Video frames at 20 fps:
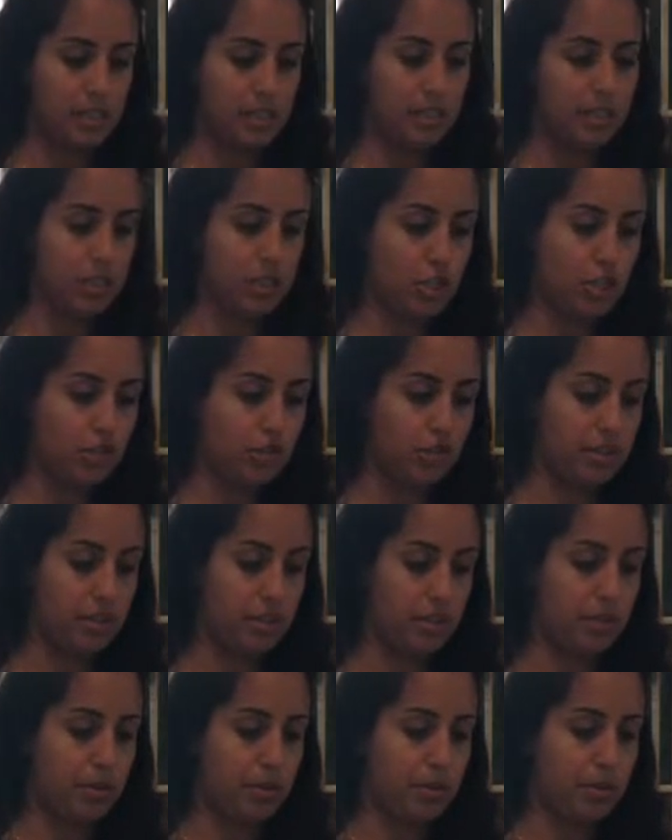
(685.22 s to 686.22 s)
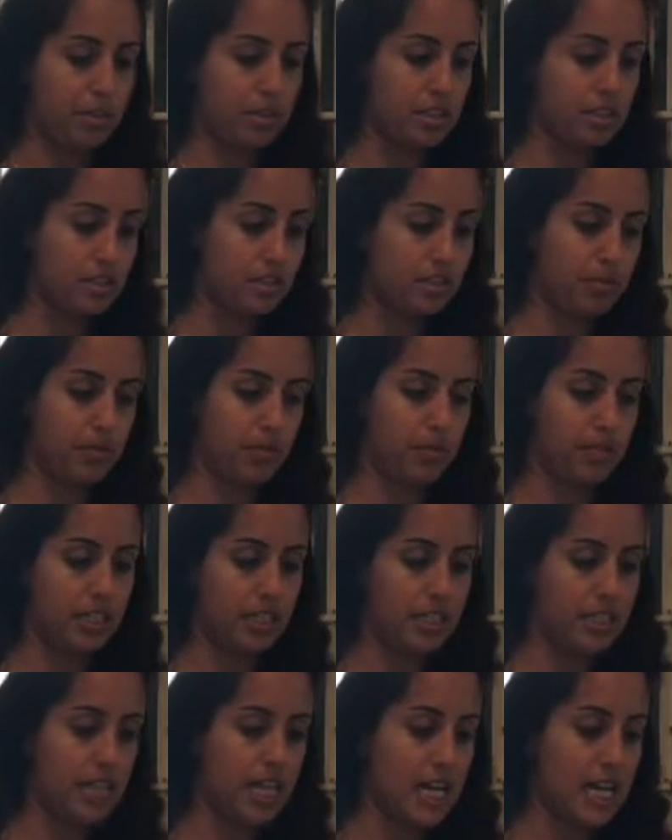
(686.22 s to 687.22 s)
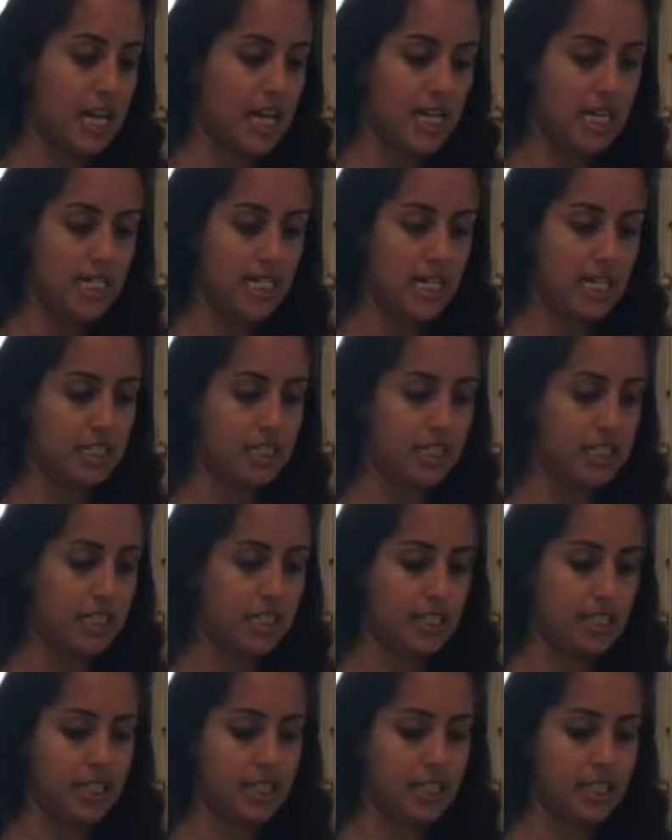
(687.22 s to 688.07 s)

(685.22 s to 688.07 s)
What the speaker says: Especially with this burner, because this burner is hot, hot, hot.